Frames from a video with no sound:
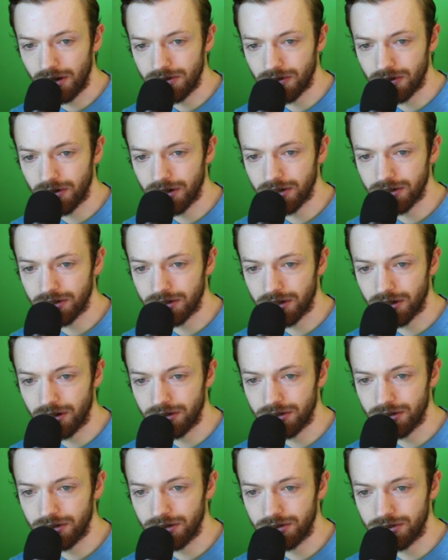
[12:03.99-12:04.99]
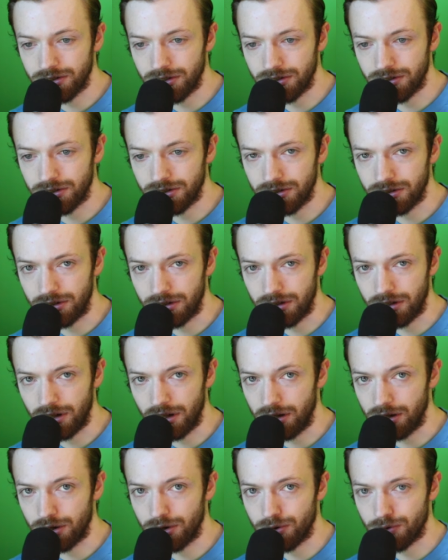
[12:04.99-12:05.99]
arc as a character is just
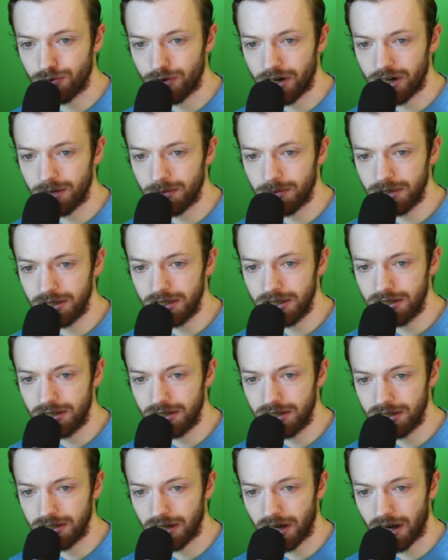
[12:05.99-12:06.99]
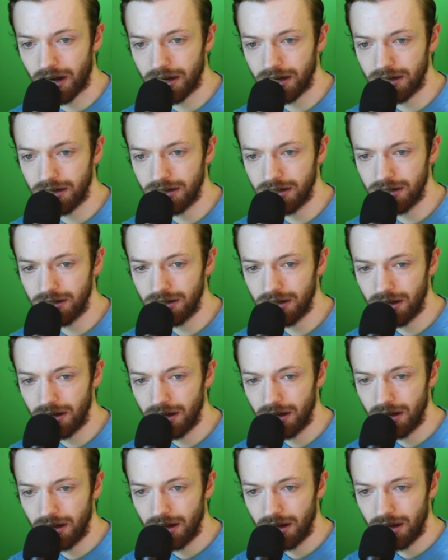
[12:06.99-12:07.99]
incredibly designed
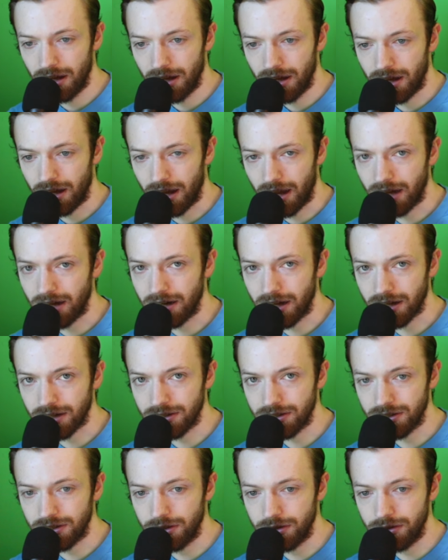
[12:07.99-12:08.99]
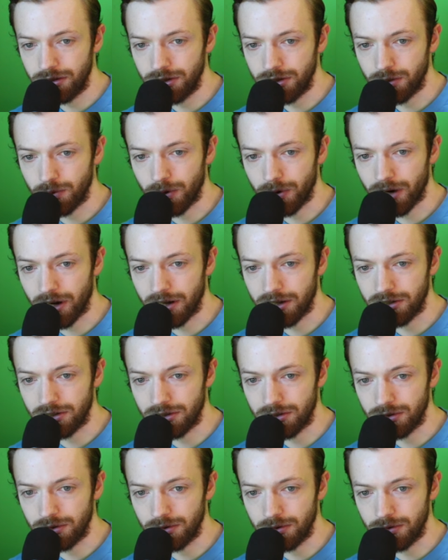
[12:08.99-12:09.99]
and executed to where I
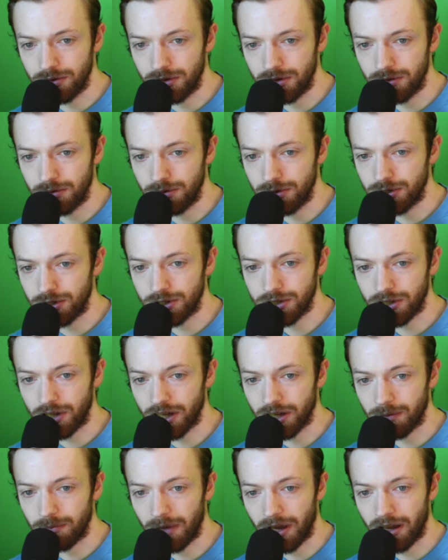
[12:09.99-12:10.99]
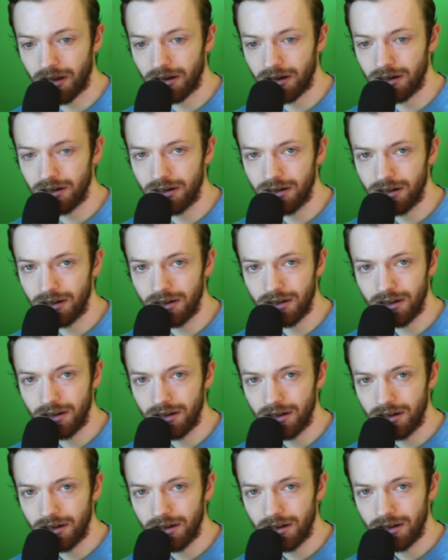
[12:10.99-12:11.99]
was just like, man,
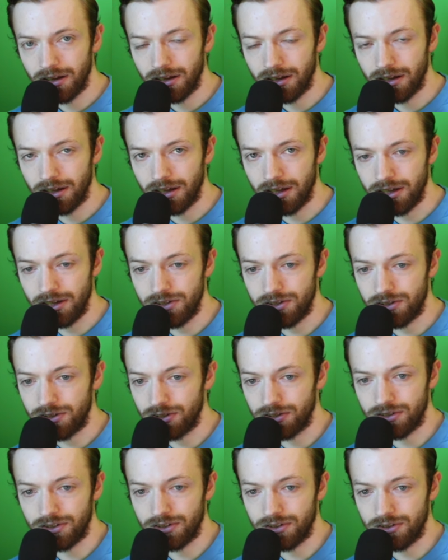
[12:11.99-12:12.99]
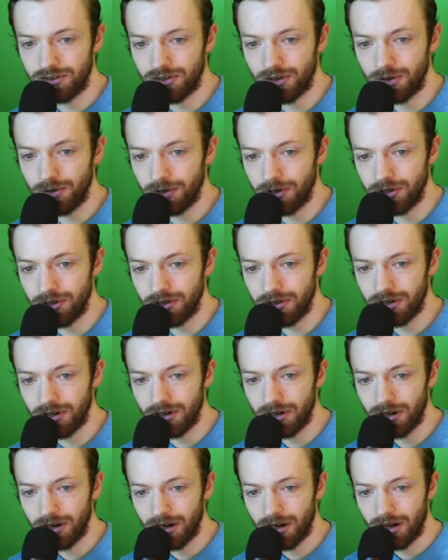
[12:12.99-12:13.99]
he's just so good.
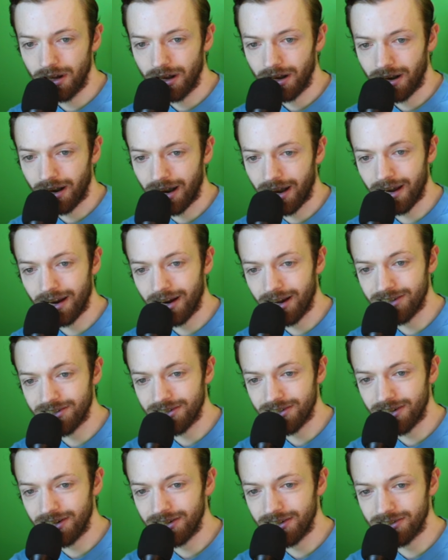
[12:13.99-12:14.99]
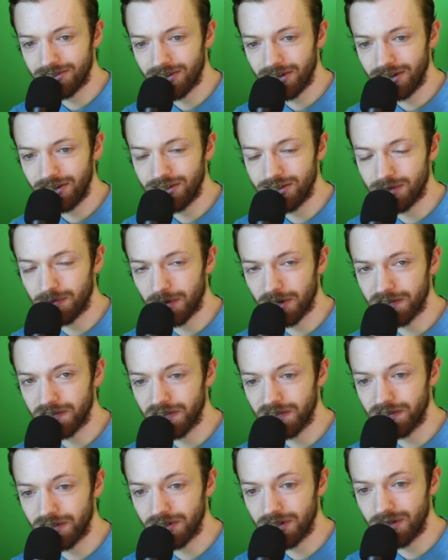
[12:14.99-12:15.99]
I'd hesitate to say he's a
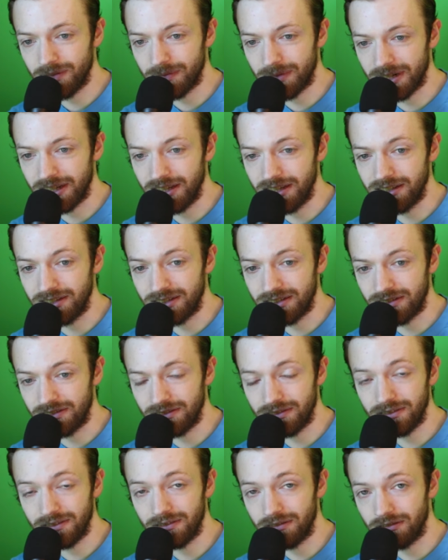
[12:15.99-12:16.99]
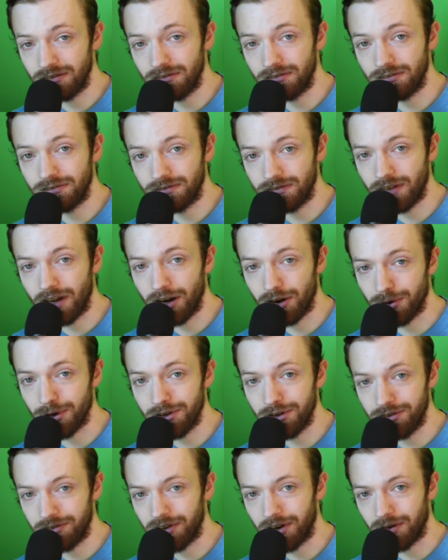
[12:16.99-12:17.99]
perfect villain, but he is
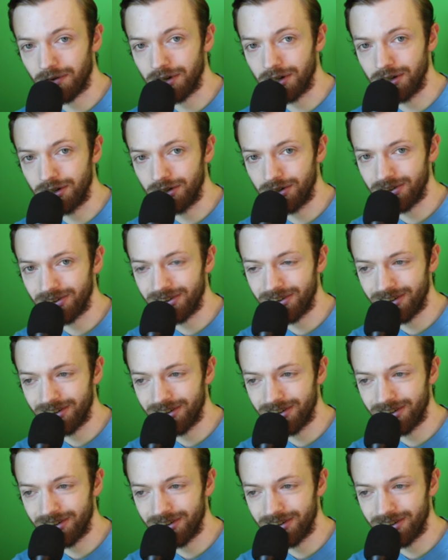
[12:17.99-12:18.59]
very, very good.